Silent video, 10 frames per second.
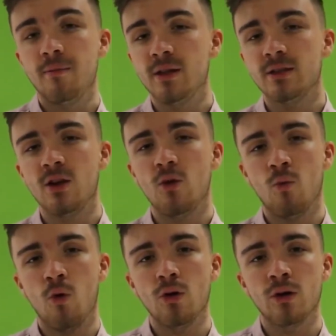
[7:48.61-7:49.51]
It means
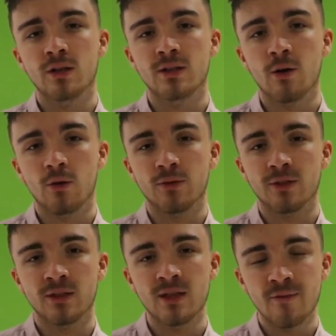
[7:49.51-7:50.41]
Neil Warnock has now
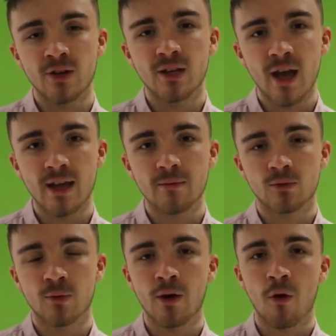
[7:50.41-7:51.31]
gone 7
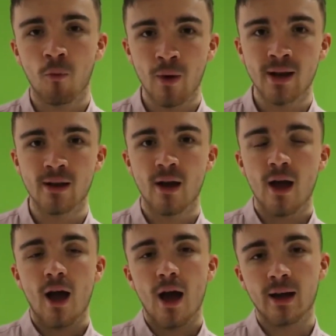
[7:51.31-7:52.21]
games without a
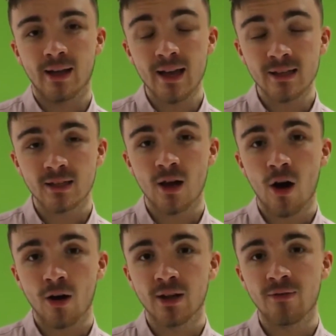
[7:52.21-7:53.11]
win against
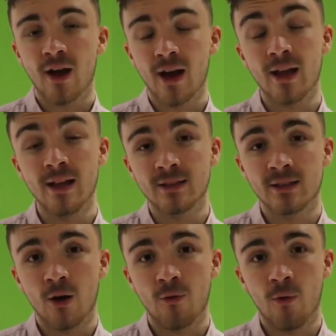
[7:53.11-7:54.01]
Cardiff
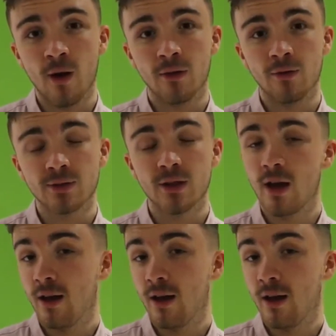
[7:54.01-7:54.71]
in South Wales.